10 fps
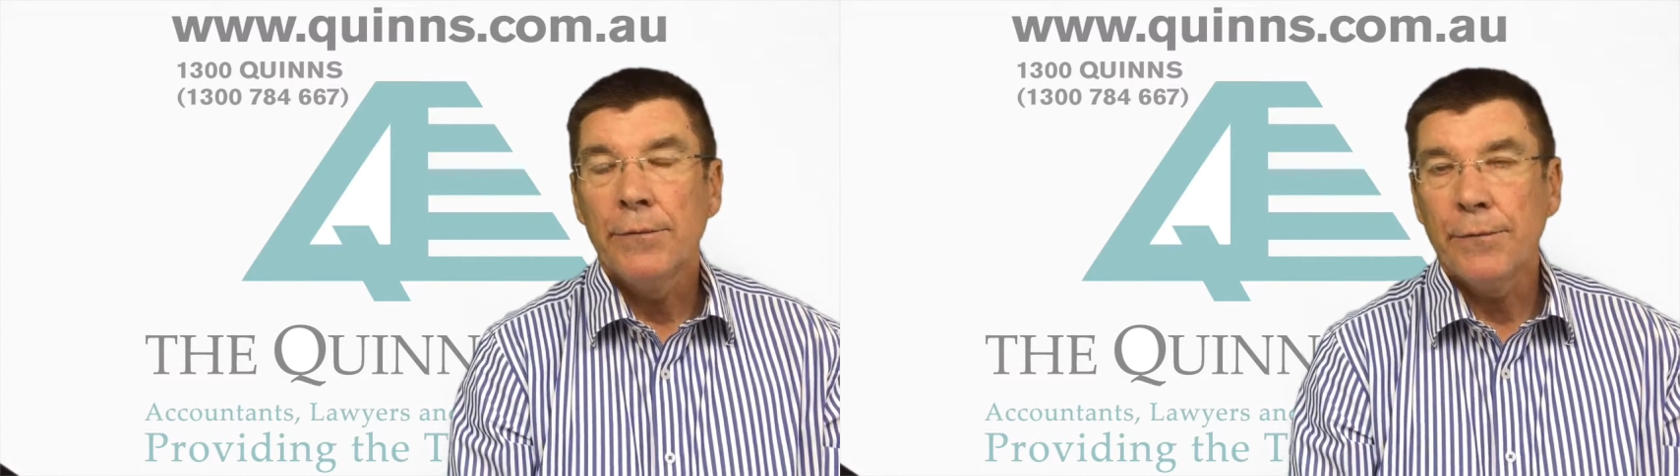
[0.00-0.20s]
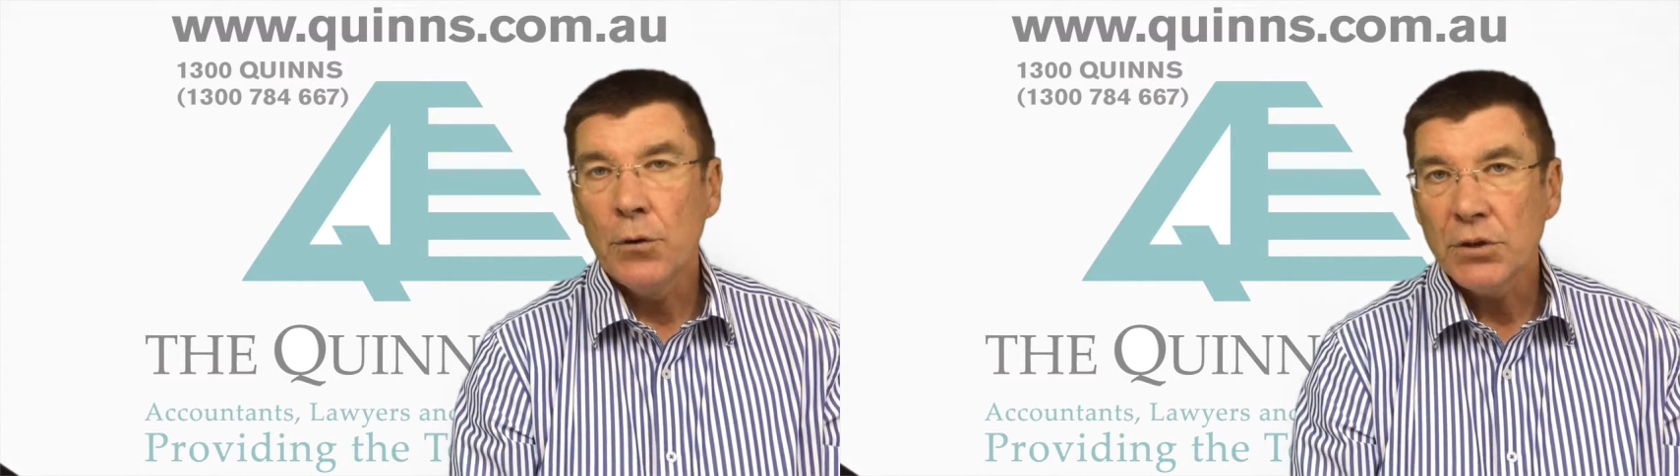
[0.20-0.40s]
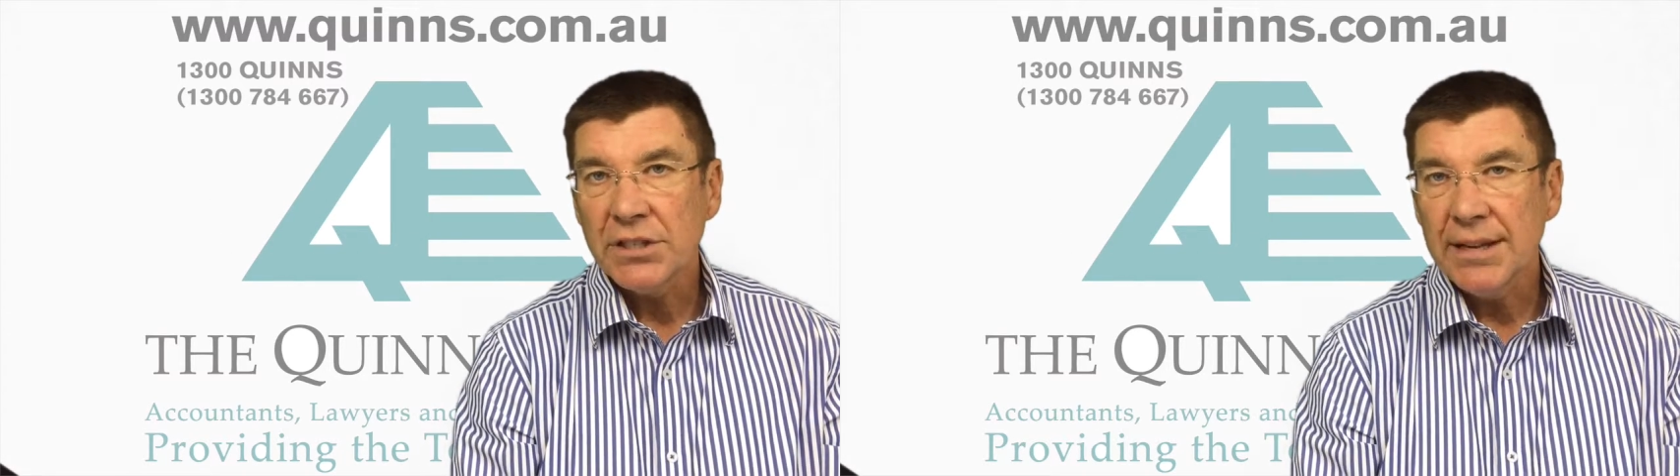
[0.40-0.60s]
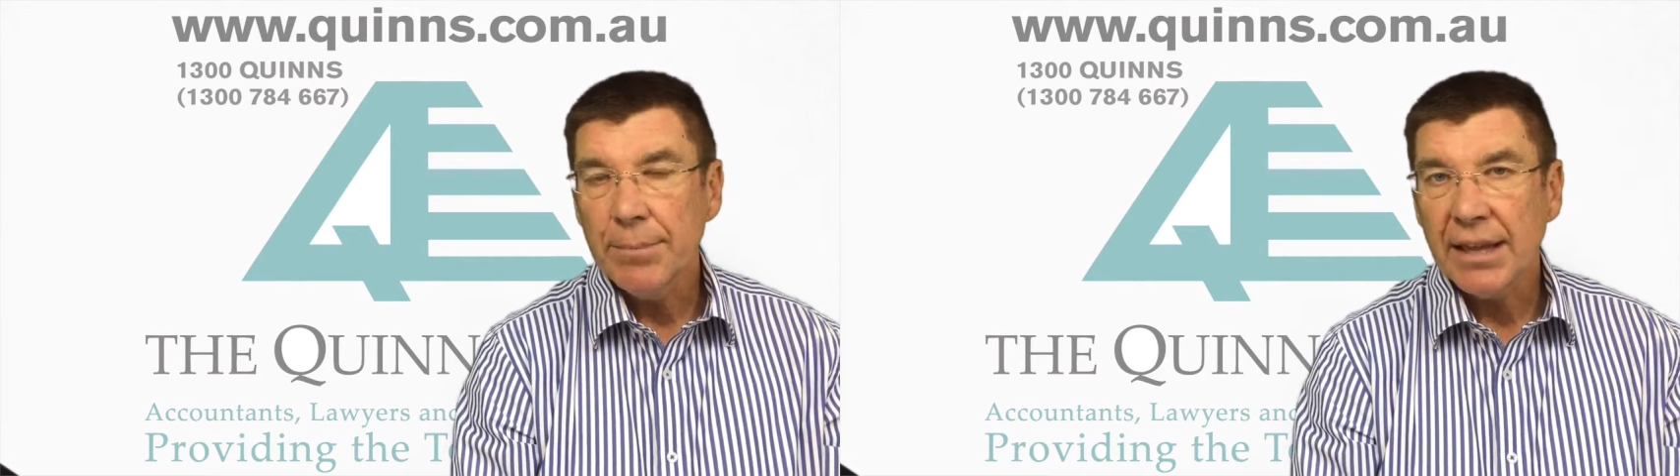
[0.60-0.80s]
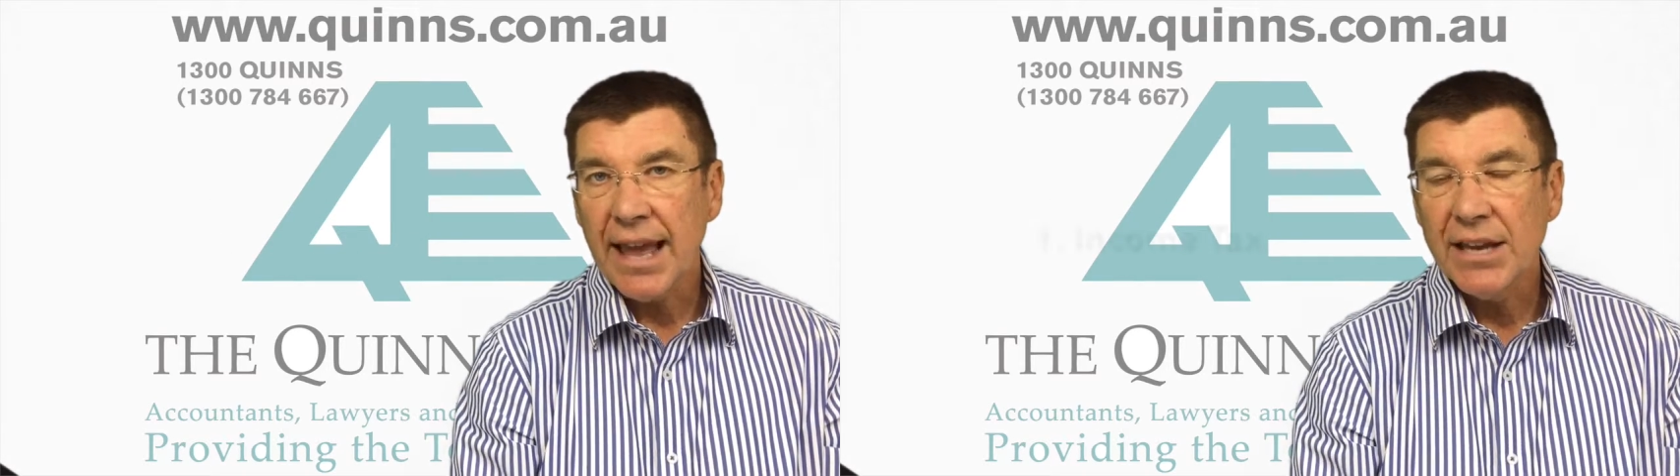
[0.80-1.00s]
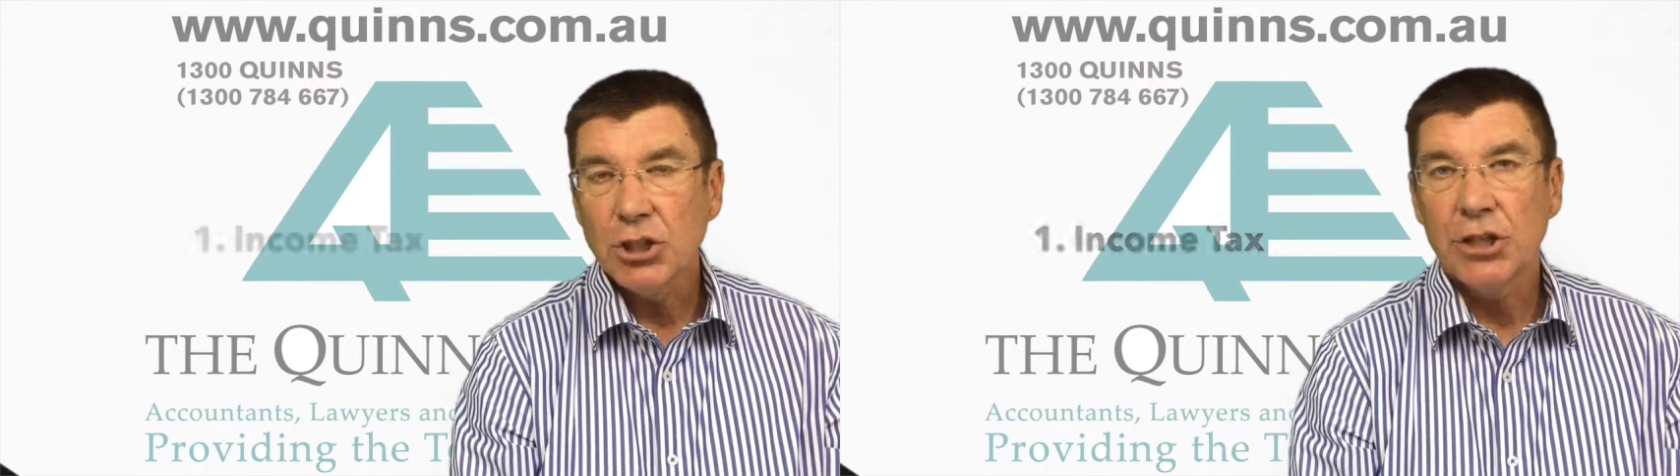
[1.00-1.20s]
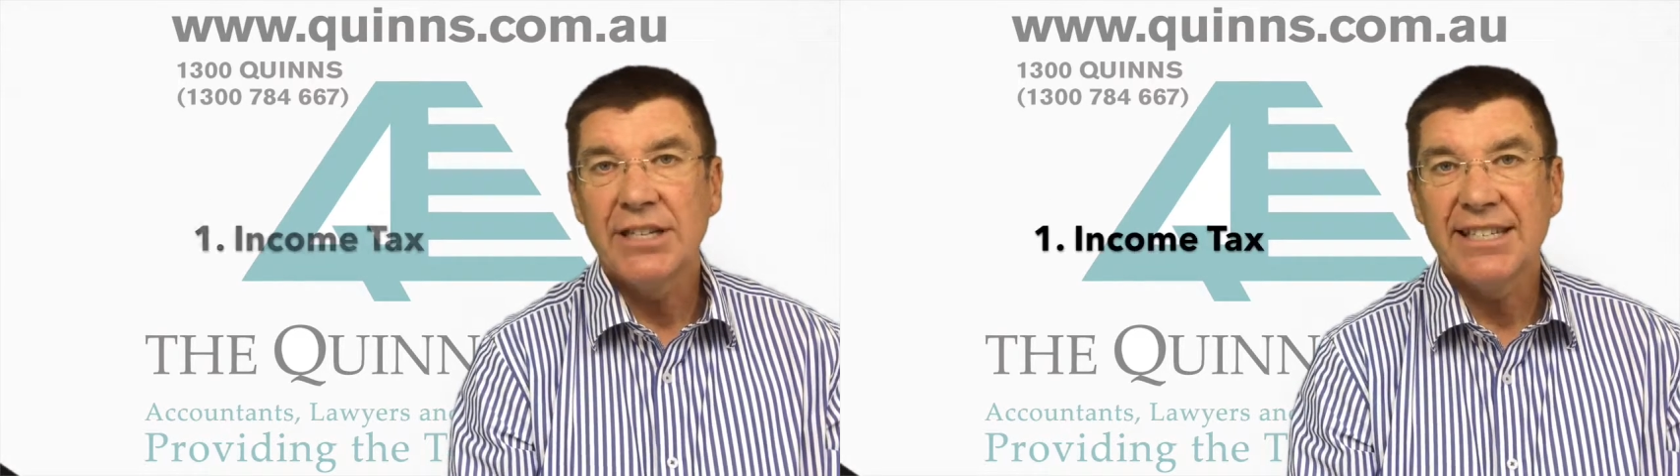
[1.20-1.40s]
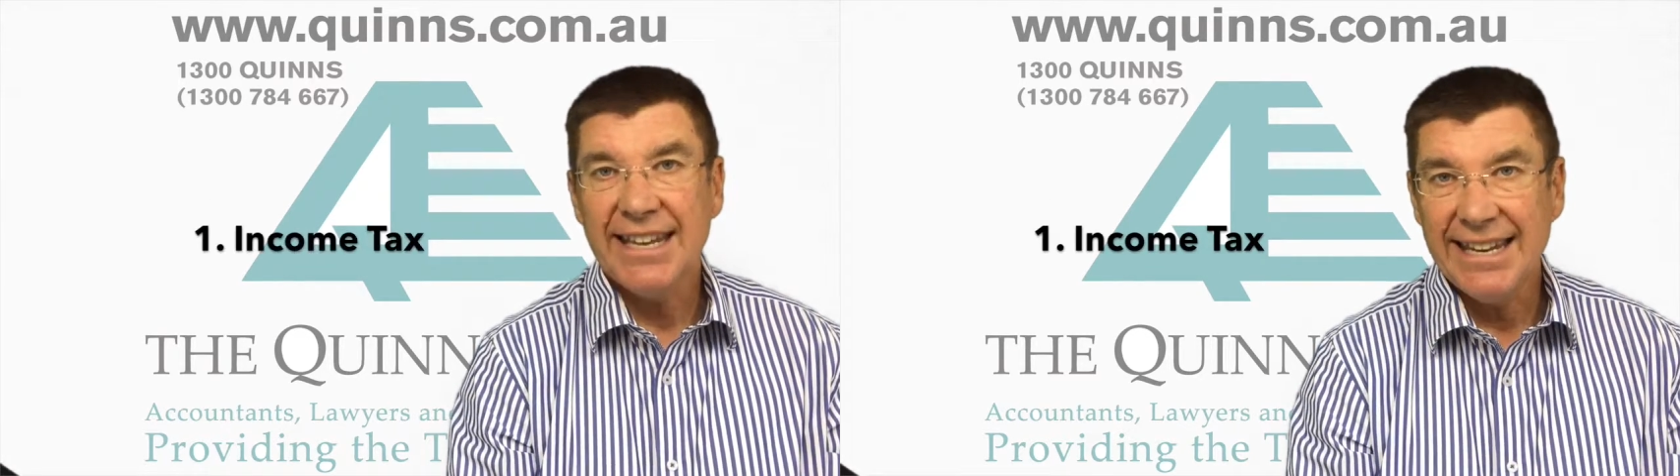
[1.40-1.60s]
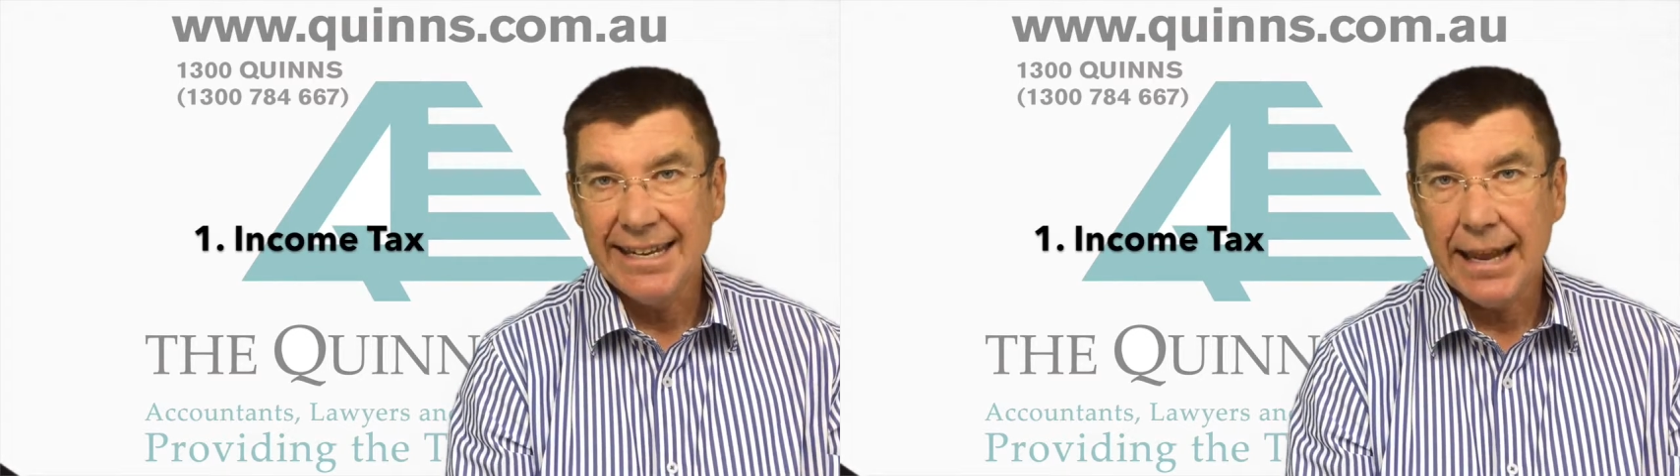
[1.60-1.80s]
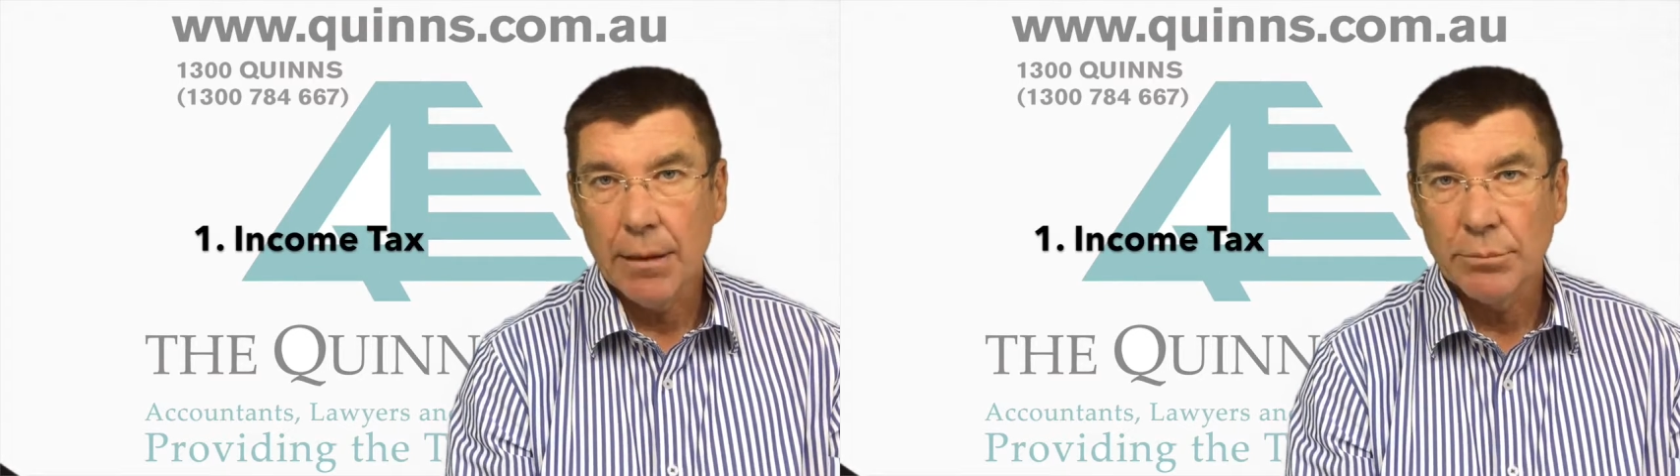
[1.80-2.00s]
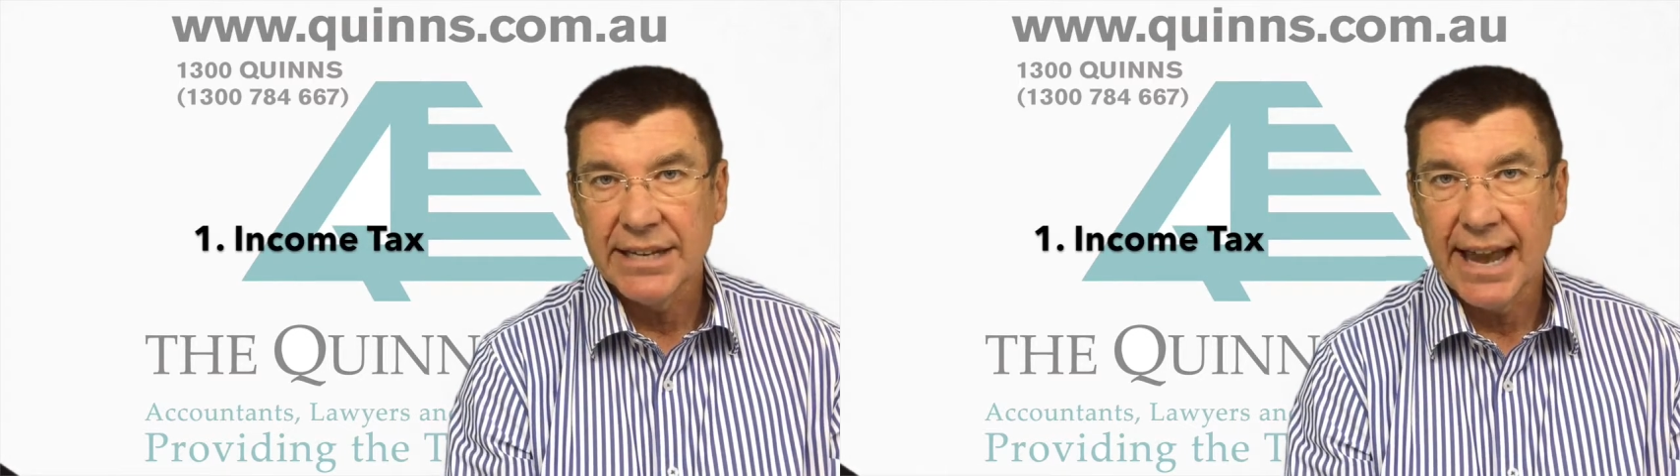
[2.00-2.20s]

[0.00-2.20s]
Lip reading: First implication is income